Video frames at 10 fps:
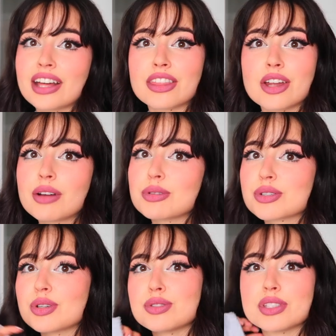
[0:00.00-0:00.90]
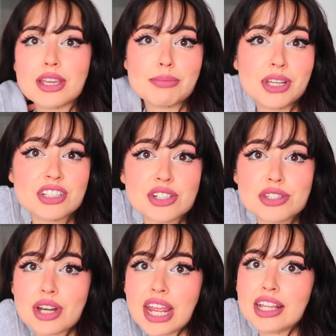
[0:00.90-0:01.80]
I thought I was going to take pictures
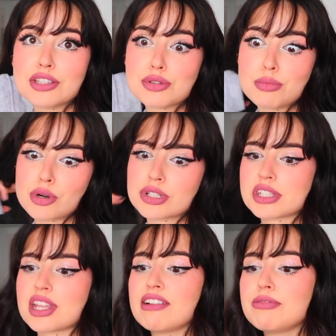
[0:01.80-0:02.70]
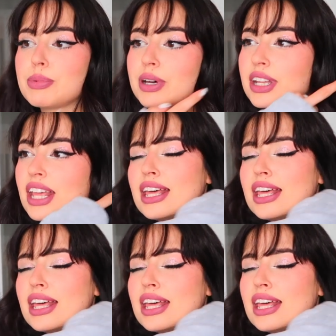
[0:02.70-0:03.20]
today and do more stuff, but